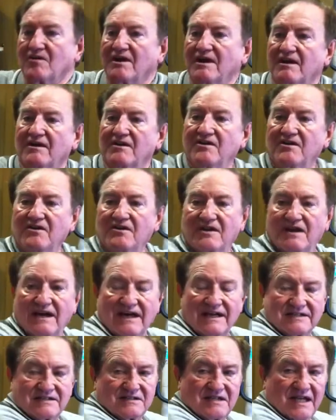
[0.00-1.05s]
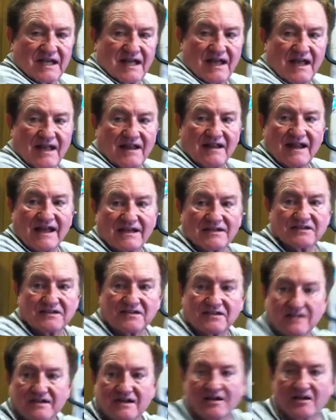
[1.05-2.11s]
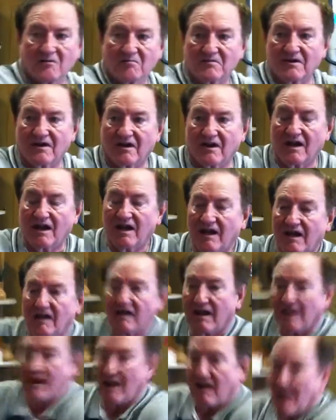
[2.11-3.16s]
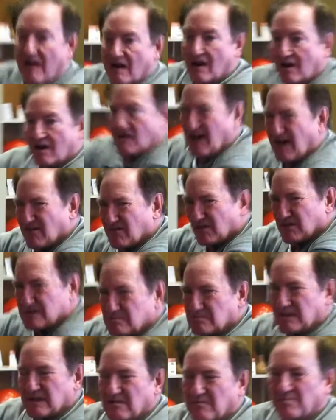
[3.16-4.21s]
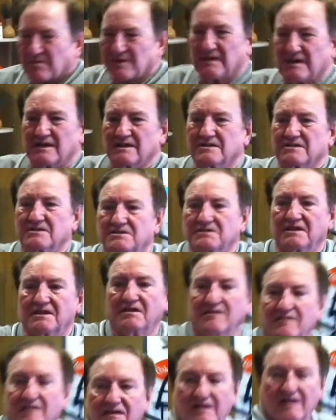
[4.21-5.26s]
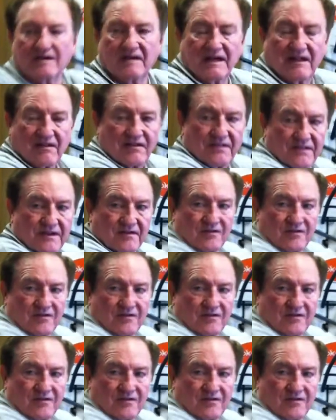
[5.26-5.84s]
Well, you guys last year helped. Now I've always been pretty good shape.